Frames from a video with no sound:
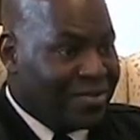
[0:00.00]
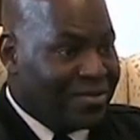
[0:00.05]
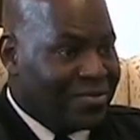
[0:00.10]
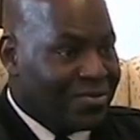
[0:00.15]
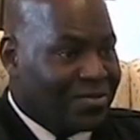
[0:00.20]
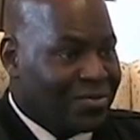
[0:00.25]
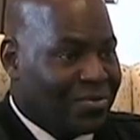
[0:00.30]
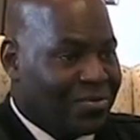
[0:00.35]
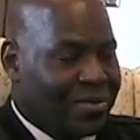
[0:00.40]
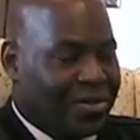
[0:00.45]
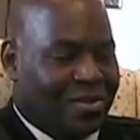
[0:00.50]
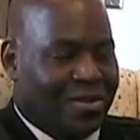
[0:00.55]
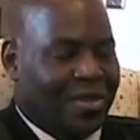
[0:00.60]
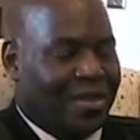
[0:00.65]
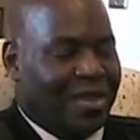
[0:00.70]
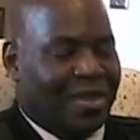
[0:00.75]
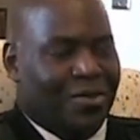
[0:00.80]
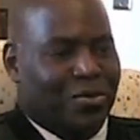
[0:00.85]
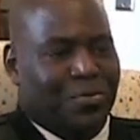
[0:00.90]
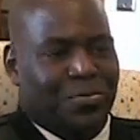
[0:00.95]
So
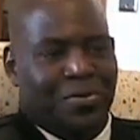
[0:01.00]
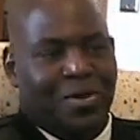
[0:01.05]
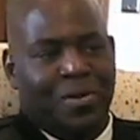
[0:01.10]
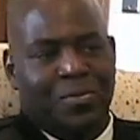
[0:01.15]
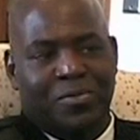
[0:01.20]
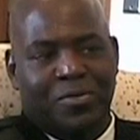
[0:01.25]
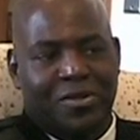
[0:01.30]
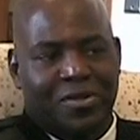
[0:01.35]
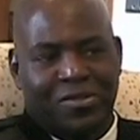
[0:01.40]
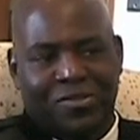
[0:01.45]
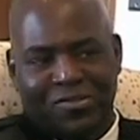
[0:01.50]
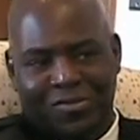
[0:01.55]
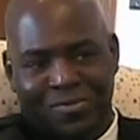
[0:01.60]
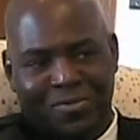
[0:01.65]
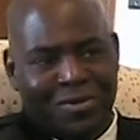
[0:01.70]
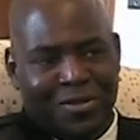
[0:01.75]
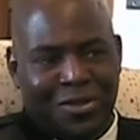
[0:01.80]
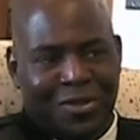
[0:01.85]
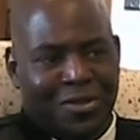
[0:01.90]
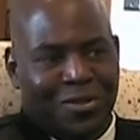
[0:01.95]
they had no problem with us
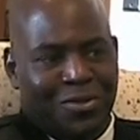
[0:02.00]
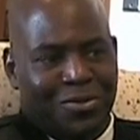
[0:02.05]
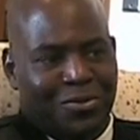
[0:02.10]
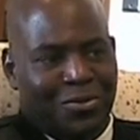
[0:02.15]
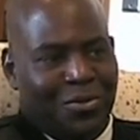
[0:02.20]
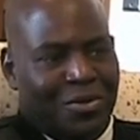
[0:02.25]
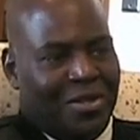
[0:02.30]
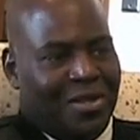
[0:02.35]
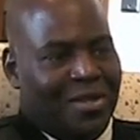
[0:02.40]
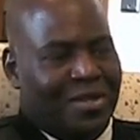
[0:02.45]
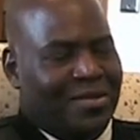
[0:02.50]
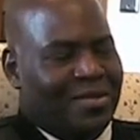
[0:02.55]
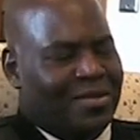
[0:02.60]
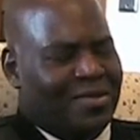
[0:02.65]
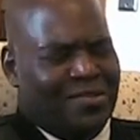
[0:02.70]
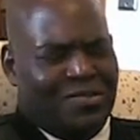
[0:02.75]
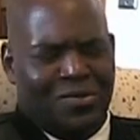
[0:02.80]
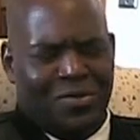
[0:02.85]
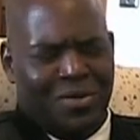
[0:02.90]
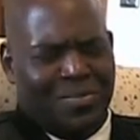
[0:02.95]
doing a lot of
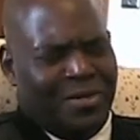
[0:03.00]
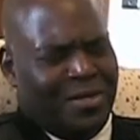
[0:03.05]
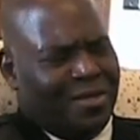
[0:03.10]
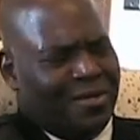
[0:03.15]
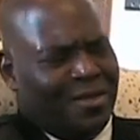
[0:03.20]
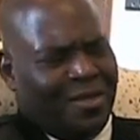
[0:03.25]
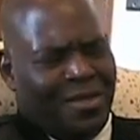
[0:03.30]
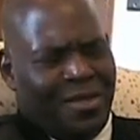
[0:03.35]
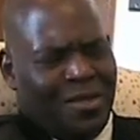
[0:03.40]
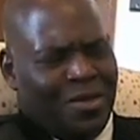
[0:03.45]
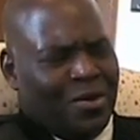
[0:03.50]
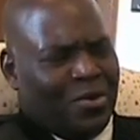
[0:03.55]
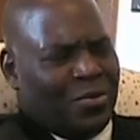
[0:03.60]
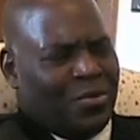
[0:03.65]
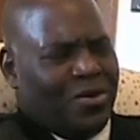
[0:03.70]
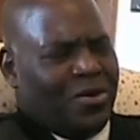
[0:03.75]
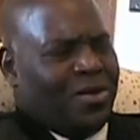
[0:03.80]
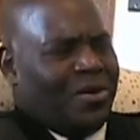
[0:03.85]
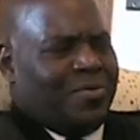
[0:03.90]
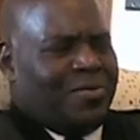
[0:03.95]
things. So, I mean,
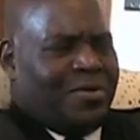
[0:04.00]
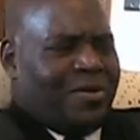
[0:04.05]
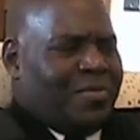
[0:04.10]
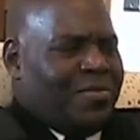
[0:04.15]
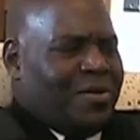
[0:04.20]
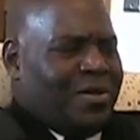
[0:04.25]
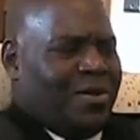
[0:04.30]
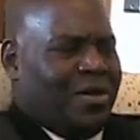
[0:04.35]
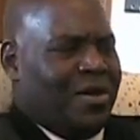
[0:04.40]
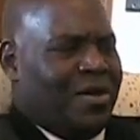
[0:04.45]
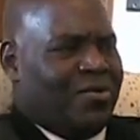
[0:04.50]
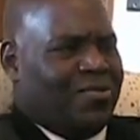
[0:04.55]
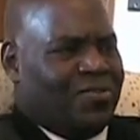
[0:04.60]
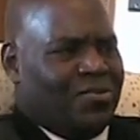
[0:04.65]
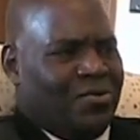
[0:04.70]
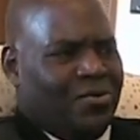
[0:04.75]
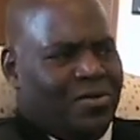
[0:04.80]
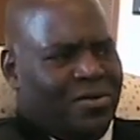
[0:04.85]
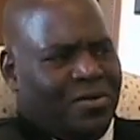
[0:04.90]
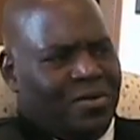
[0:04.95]
growing up in the Bell
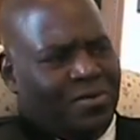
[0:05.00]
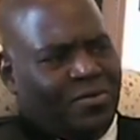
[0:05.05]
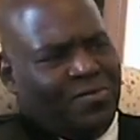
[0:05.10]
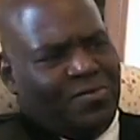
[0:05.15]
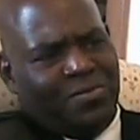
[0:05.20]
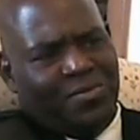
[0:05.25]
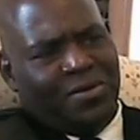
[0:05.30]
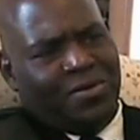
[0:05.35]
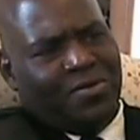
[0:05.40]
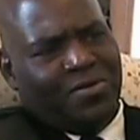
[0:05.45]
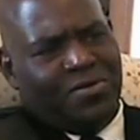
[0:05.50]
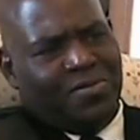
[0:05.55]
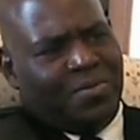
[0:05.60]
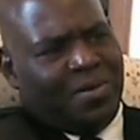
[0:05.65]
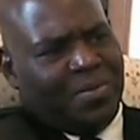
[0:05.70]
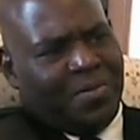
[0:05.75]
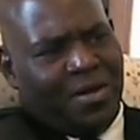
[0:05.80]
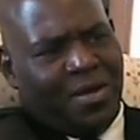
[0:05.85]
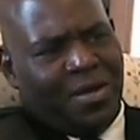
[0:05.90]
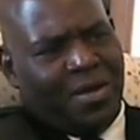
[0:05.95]
household and those meals,
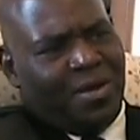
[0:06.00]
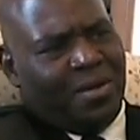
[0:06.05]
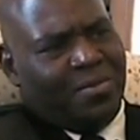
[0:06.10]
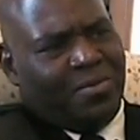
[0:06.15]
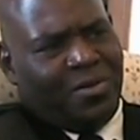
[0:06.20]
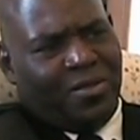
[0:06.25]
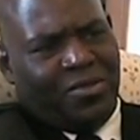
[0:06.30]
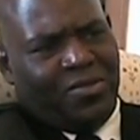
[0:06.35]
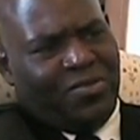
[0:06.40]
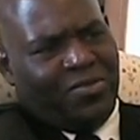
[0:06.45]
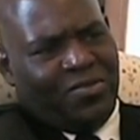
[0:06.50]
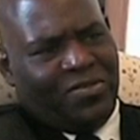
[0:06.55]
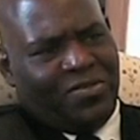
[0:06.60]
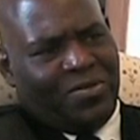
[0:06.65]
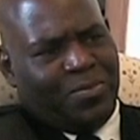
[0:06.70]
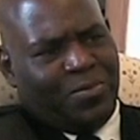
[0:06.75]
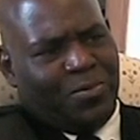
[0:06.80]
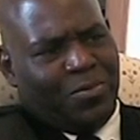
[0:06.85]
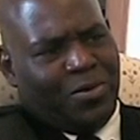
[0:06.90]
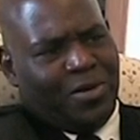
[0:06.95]
my mom, she
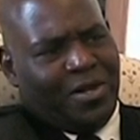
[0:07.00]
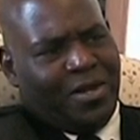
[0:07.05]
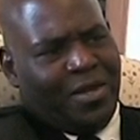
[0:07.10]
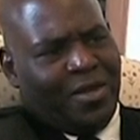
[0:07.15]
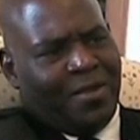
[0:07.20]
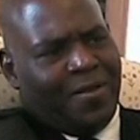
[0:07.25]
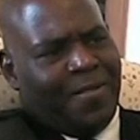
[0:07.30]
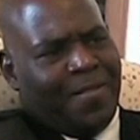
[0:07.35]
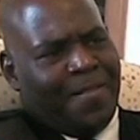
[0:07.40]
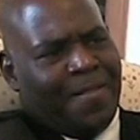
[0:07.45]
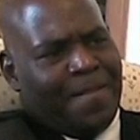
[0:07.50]
said, one heck.